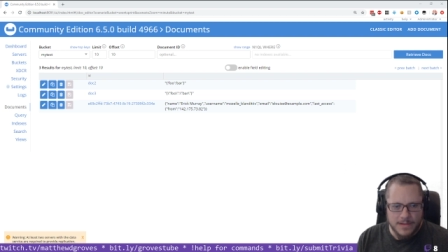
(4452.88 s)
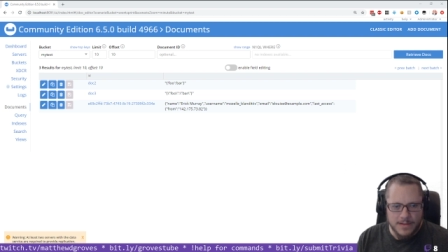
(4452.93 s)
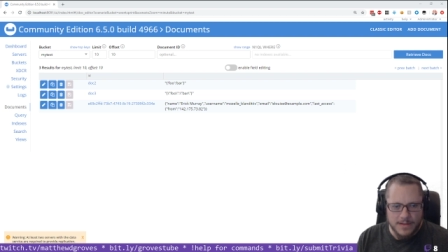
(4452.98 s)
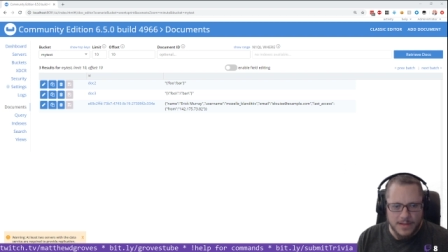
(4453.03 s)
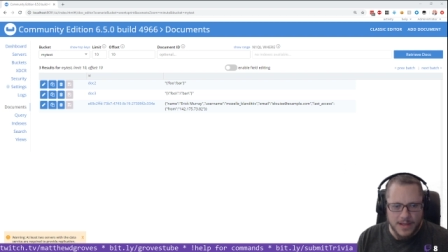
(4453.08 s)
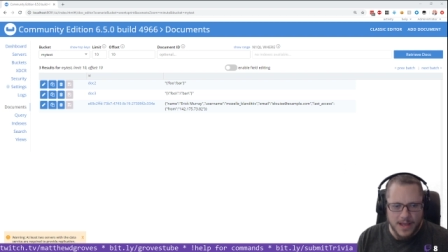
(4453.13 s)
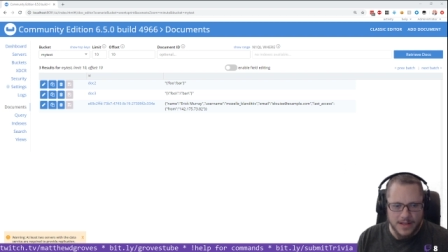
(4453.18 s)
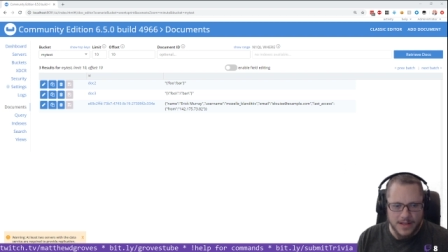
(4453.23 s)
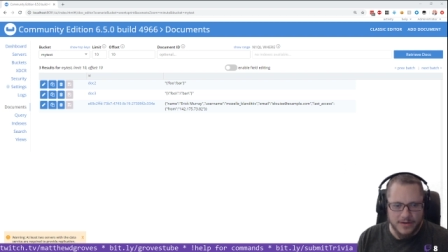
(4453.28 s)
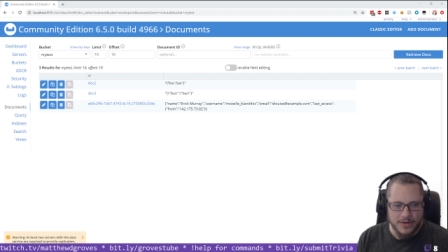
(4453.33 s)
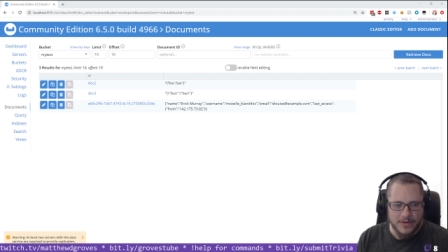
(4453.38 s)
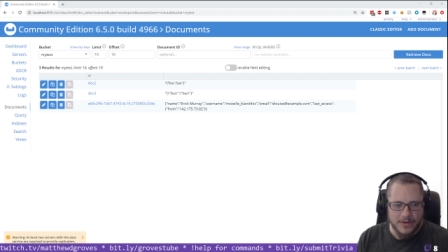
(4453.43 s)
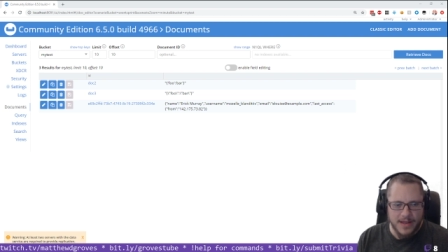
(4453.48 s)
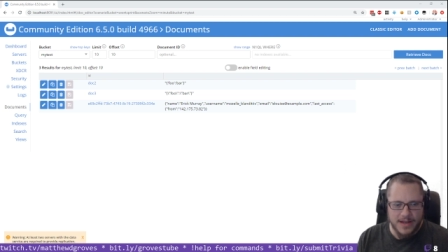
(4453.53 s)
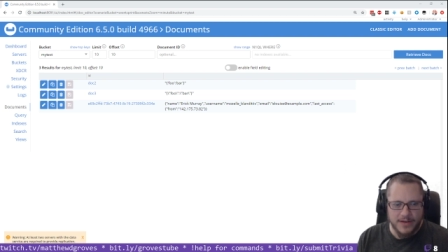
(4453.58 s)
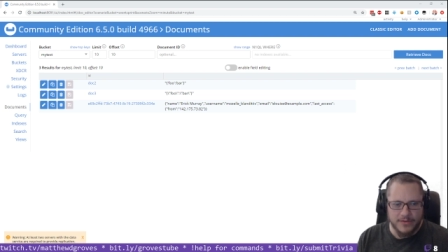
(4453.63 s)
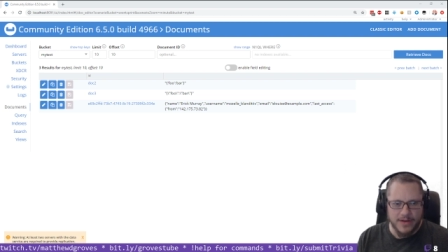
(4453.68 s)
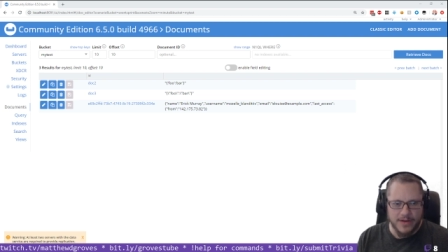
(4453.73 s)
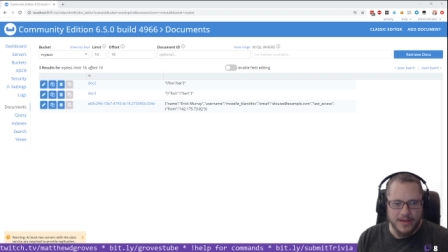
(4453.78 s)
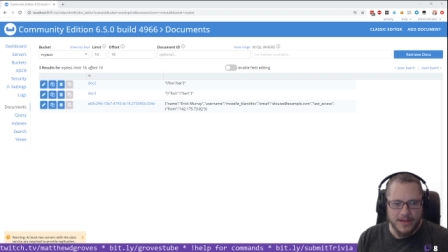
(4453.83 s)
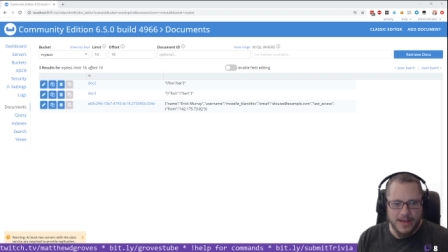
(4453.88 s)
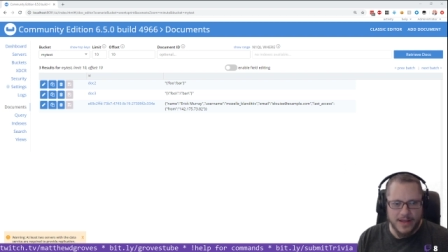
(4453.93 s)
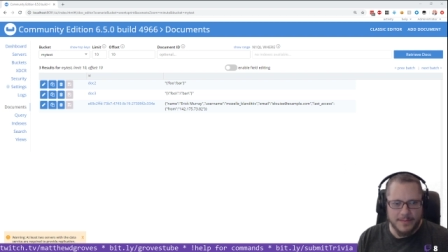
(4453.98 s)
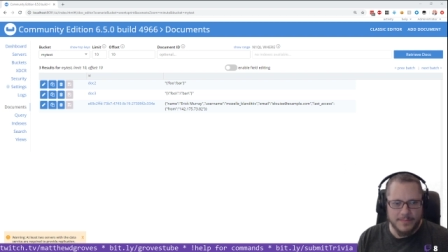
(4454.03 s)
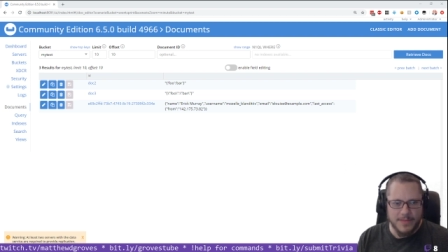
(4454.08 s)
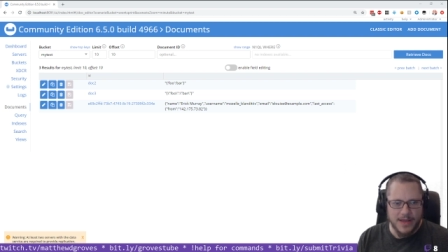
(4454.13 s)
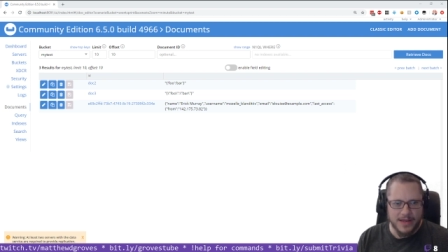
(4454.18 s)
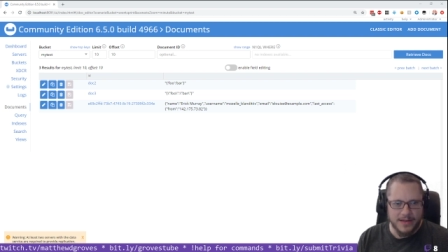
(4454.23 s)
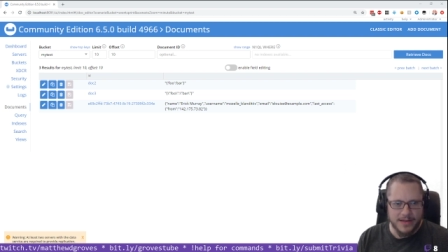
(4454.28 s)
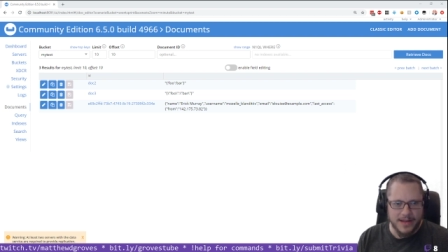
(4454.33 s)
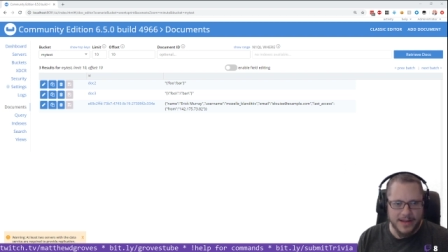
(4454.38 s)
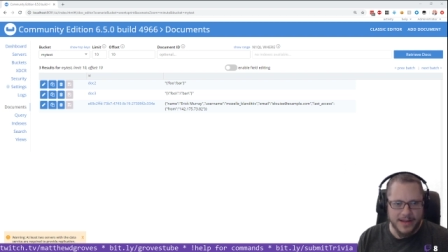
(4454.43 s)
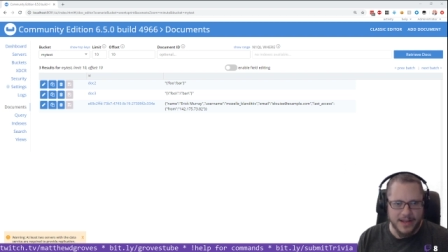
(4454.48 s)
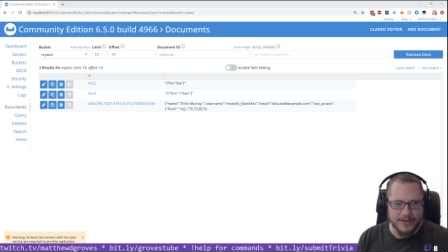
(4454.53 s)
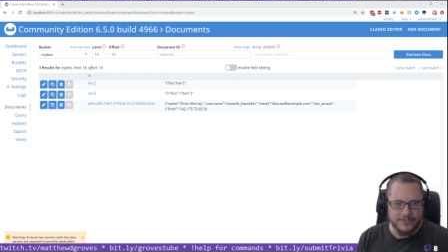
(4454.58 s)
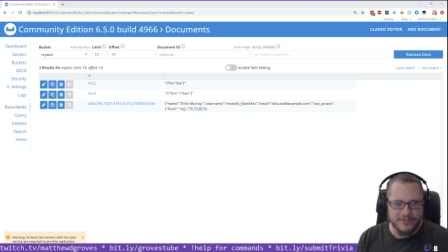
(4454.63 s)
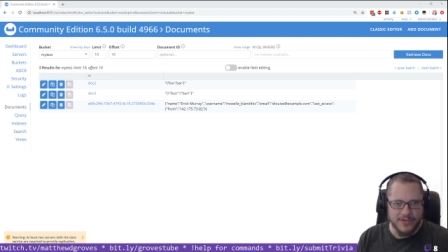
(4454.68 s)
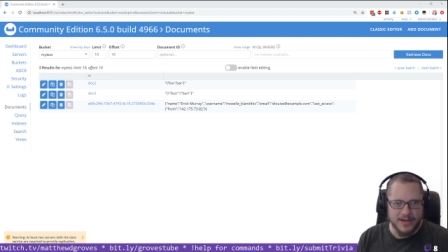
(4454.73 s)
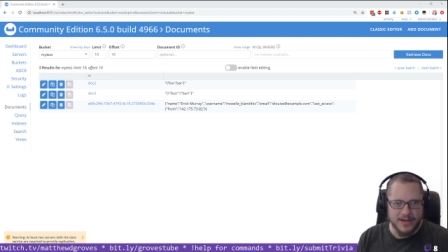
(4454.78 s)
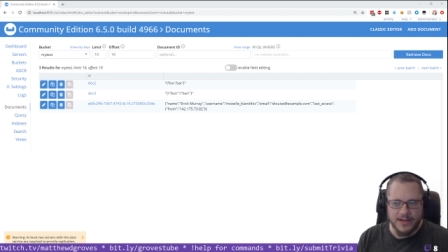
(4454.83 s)
I don't know. Anyway, I
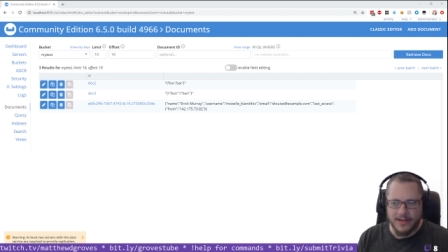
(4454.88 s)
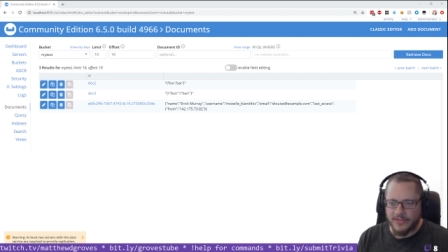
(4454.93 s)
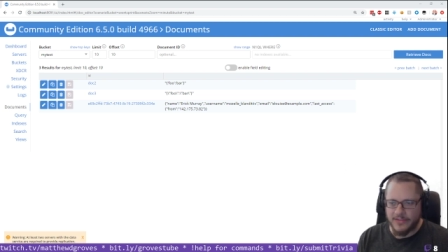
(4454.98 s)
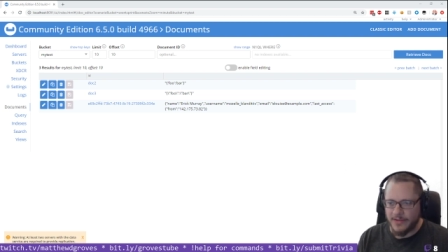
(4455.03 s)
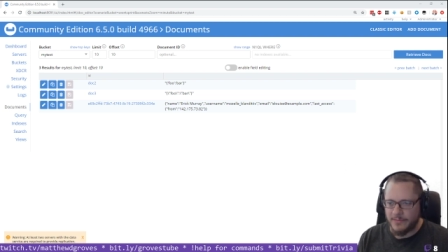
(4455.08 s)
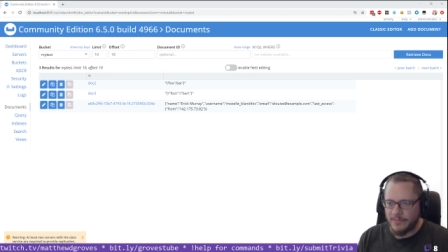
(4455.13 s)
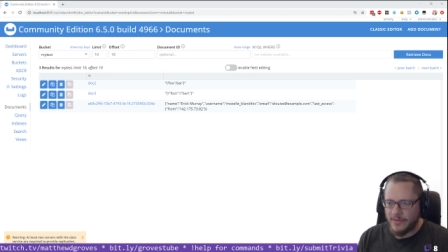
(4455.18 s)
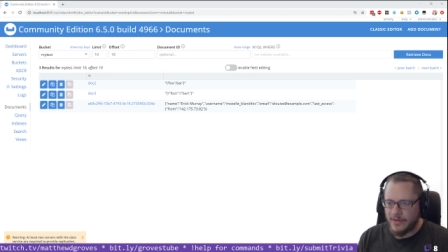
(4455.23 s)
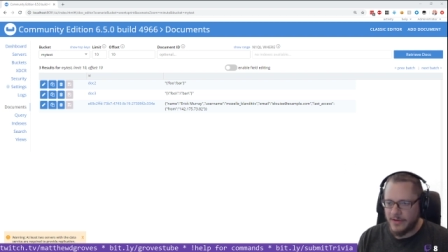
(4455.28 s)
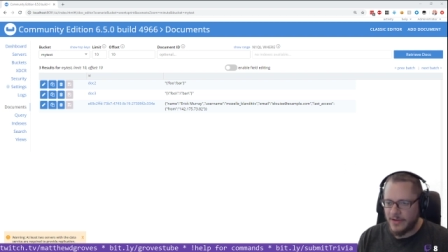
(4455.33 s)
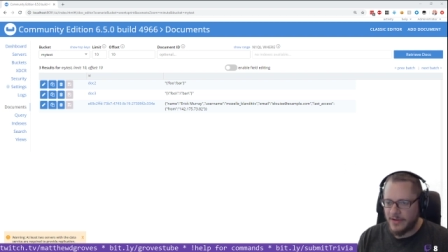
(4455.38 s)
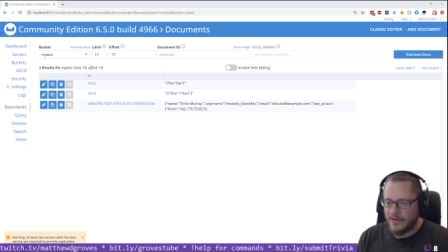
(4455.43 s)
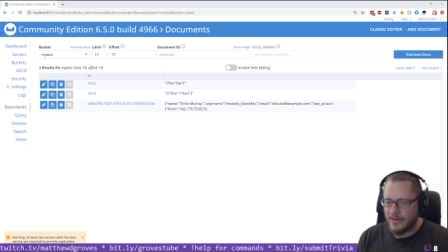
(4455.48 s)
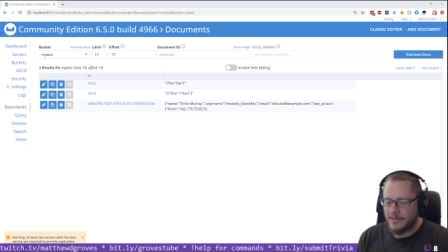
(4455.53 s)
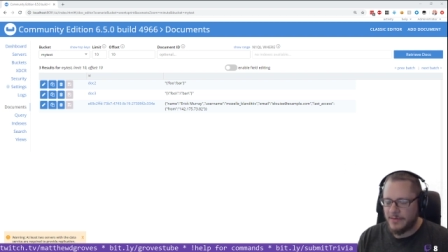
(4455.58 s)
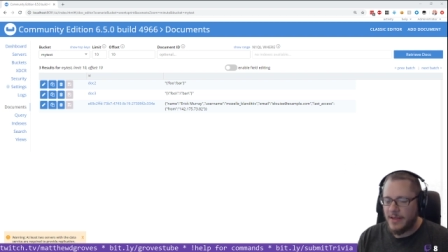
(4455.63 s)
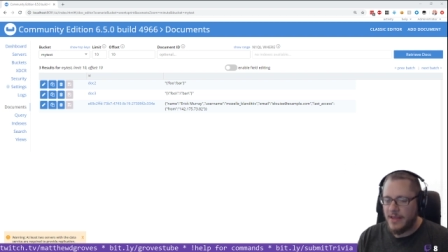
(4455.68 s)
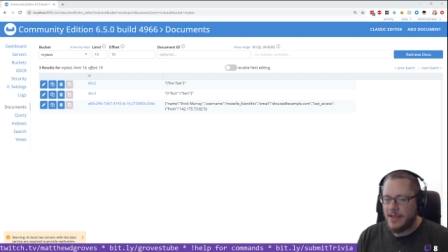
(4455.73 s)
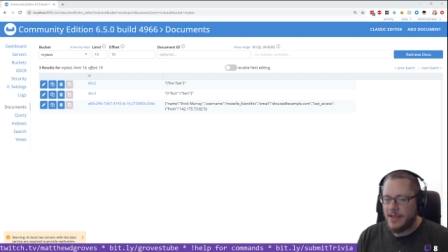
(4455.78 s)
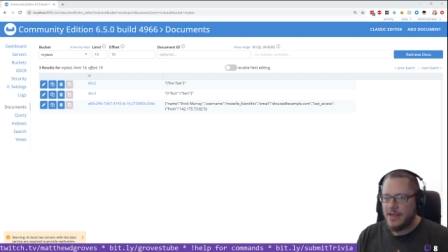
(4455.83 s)
can't find anything on it.